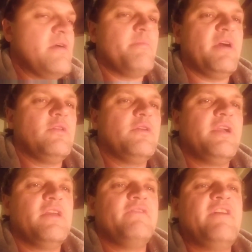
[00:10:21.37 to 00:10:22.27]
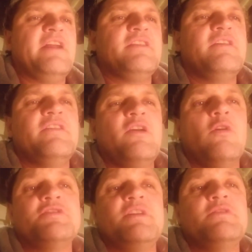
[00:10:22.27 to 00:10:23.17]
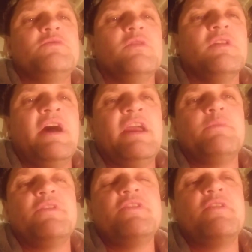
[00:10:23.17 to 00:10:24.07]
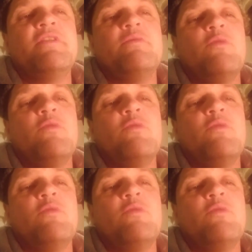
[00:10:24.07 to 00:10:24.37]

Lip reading: by looking at the fact that they all seem to align with their